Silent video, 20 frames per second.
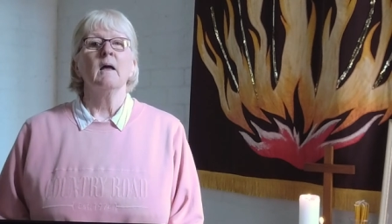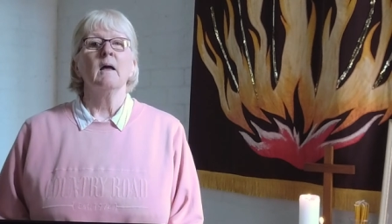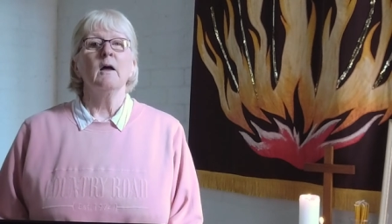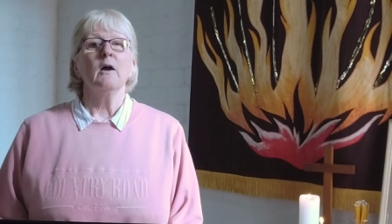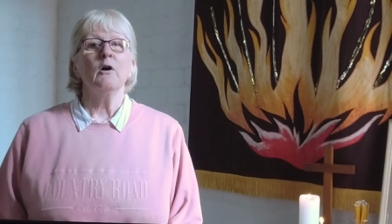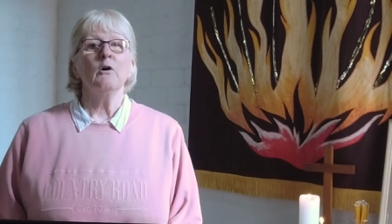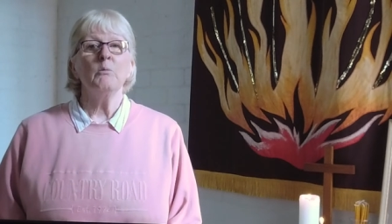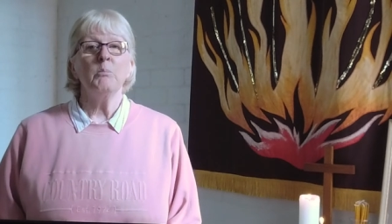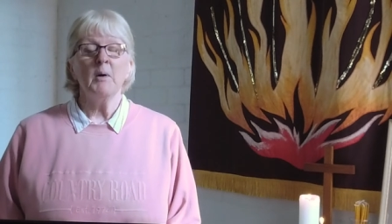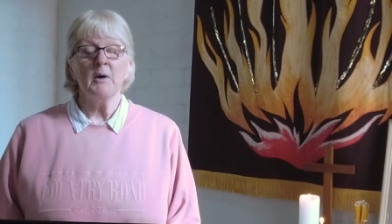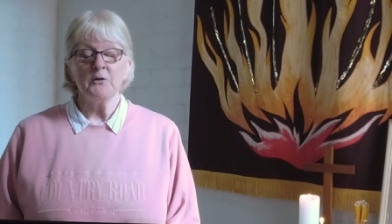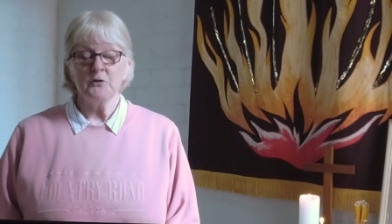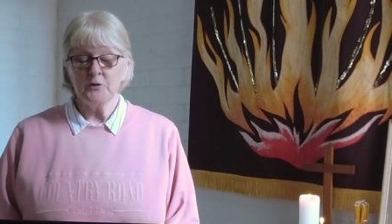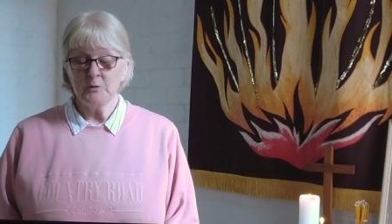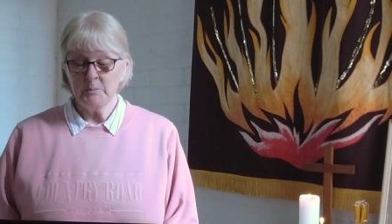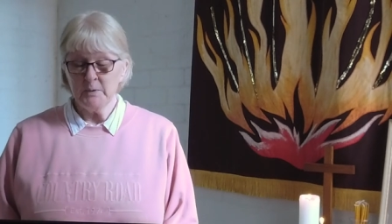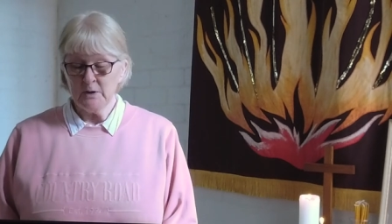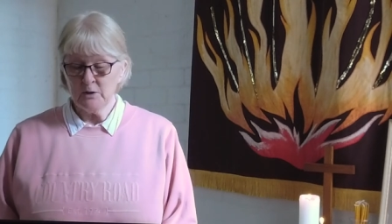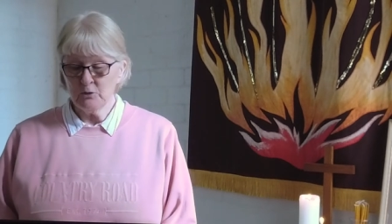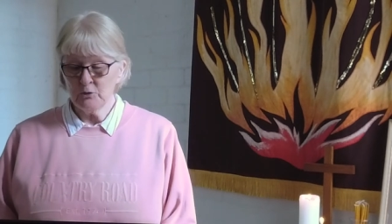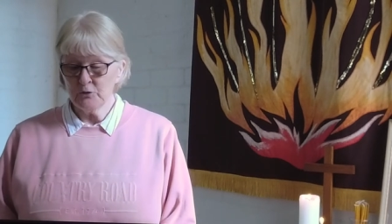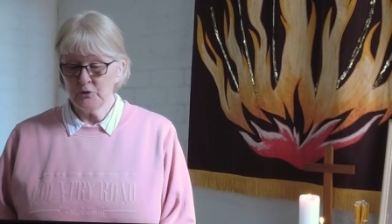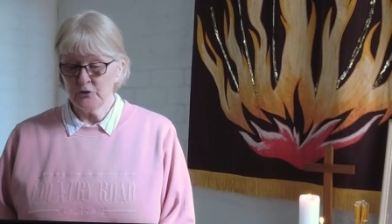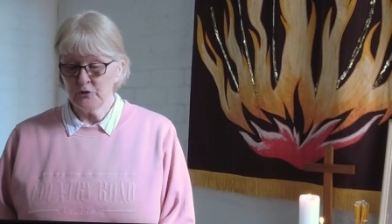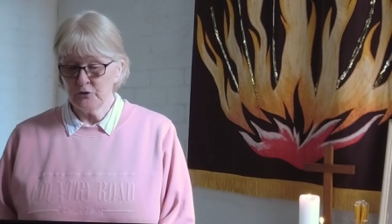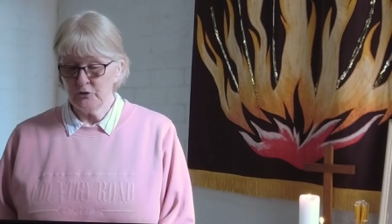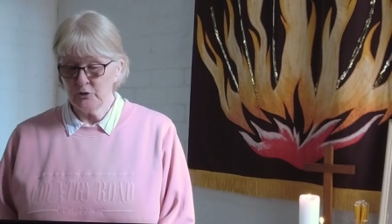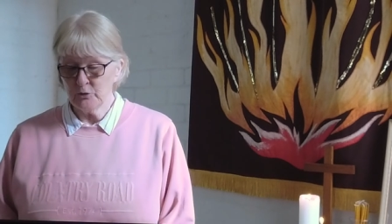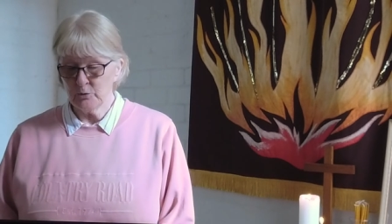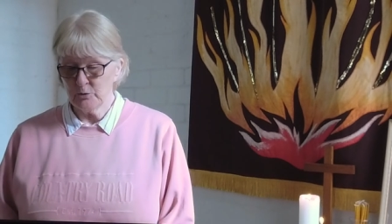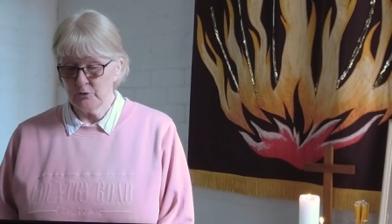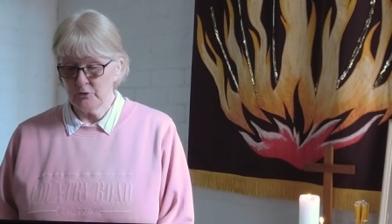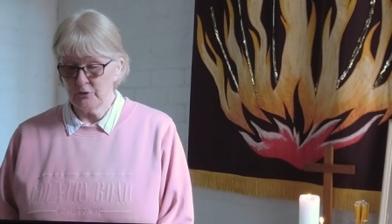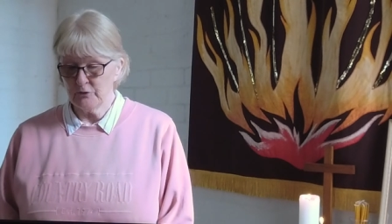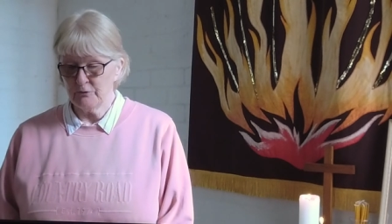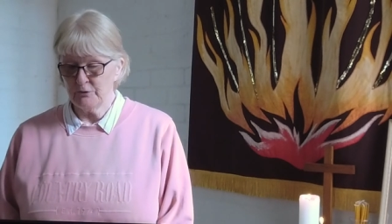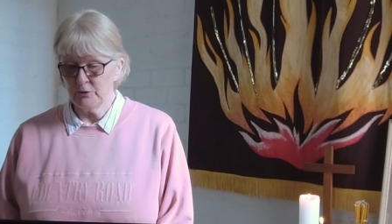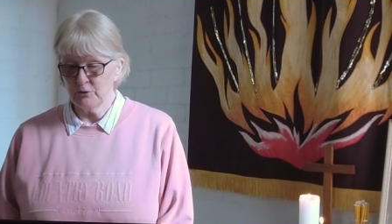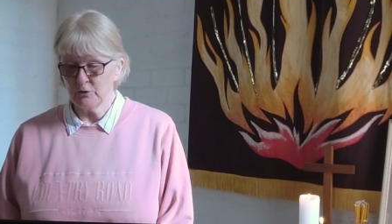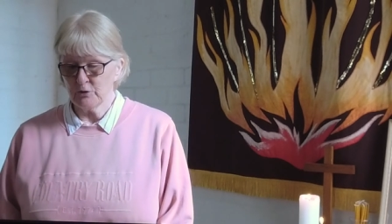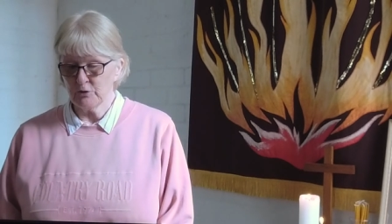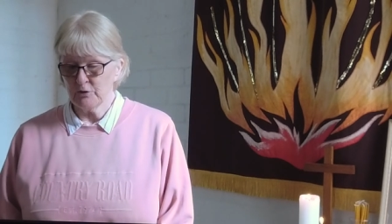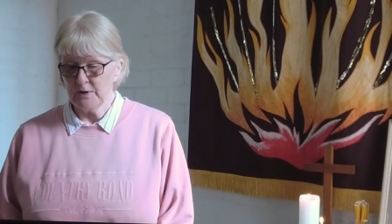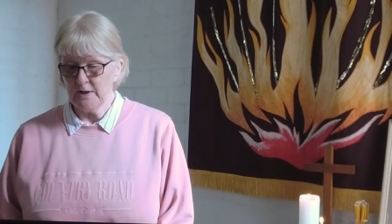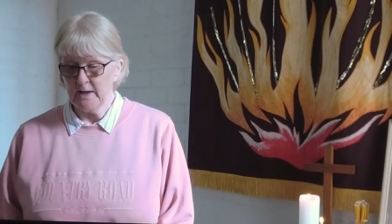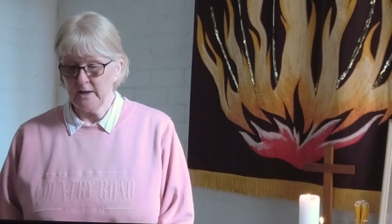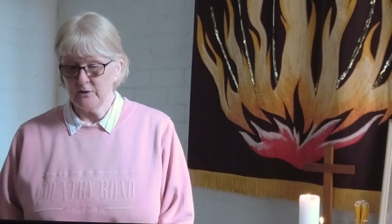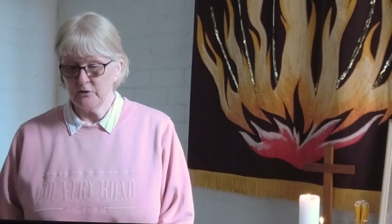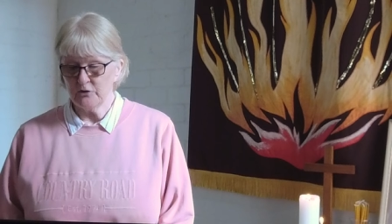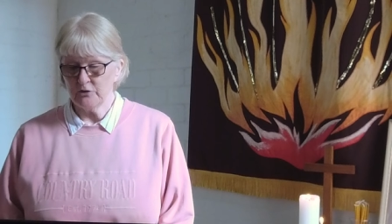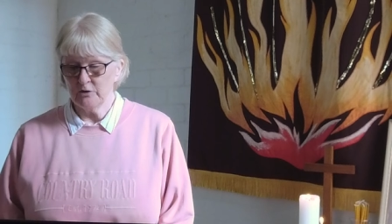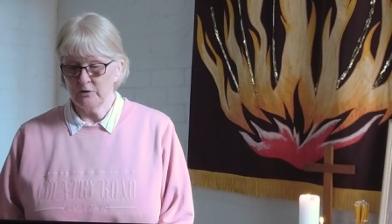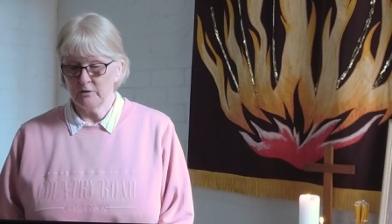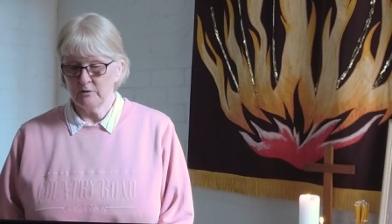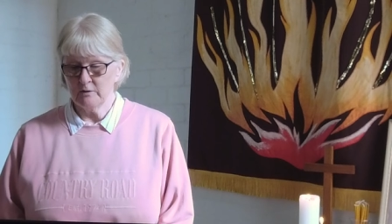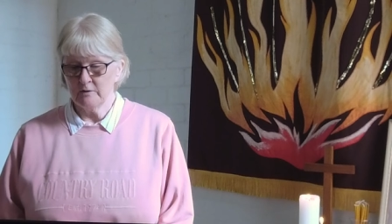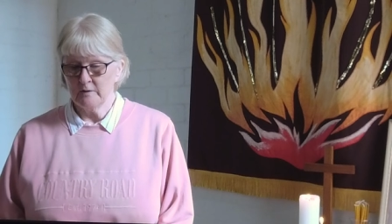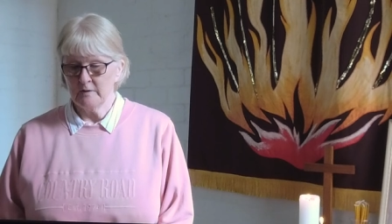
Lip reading: Help us to be good stewards of your creation,